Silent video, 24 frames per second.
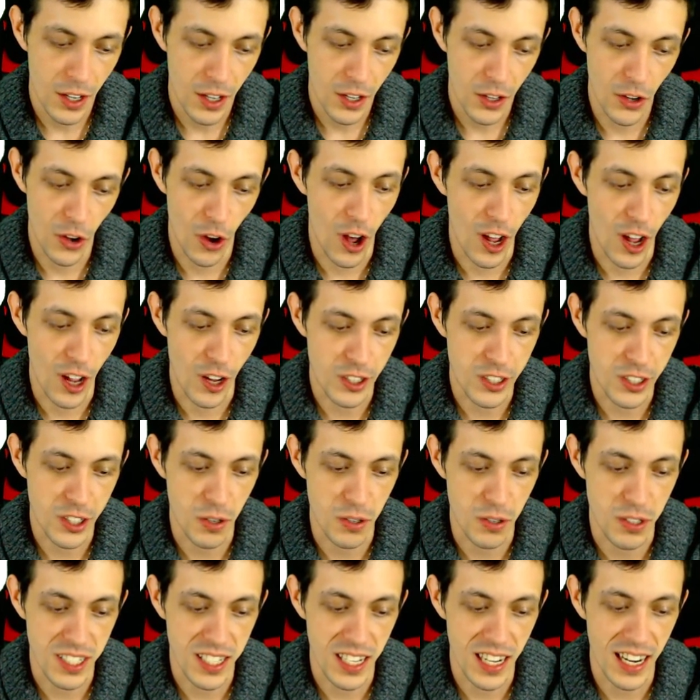you'll
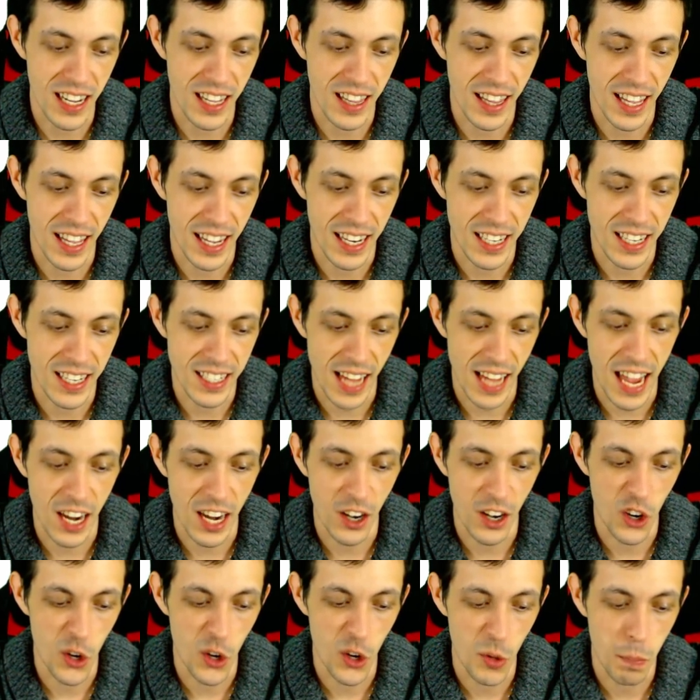also see that a
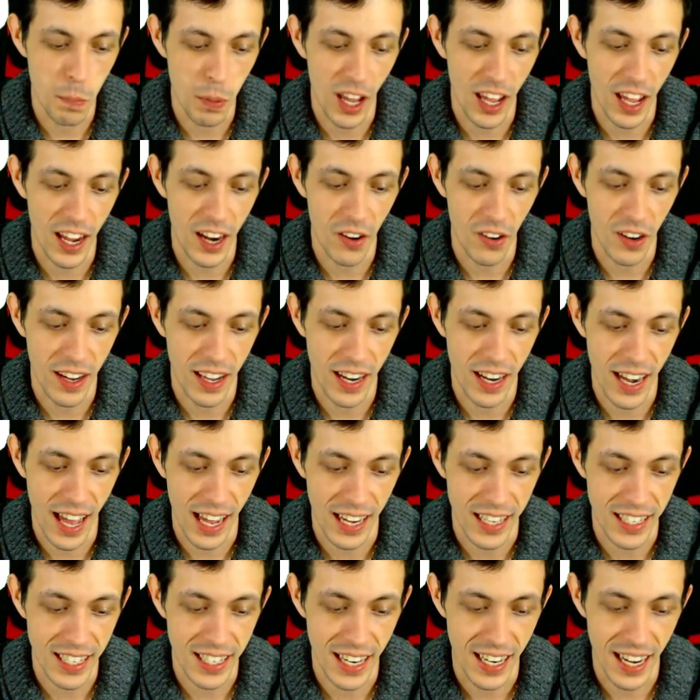new player
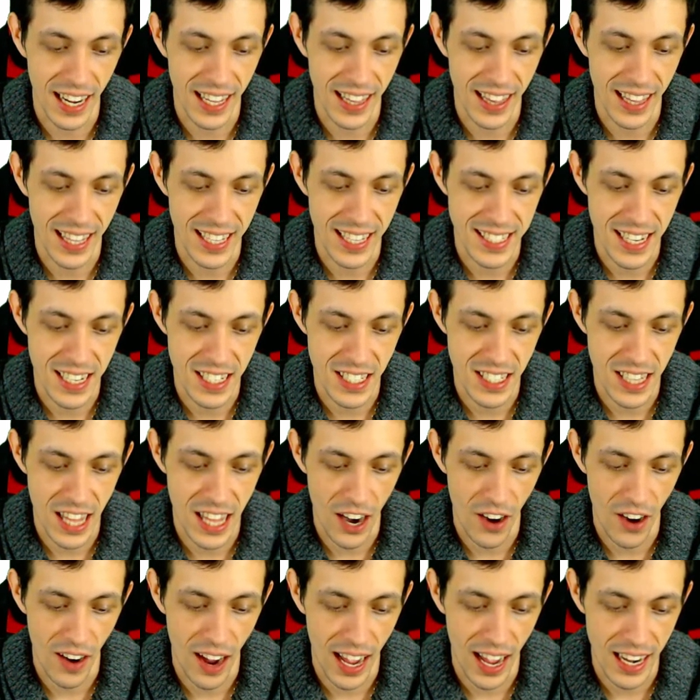connected, and this is
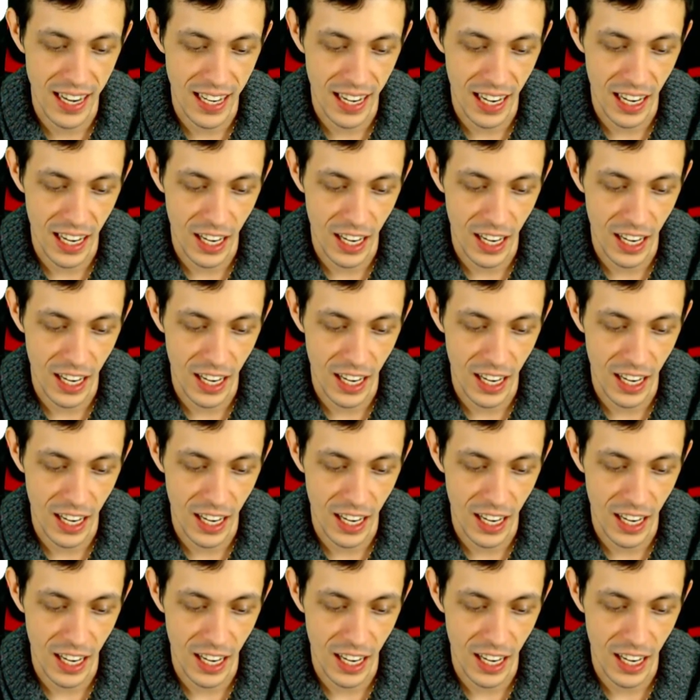their I D.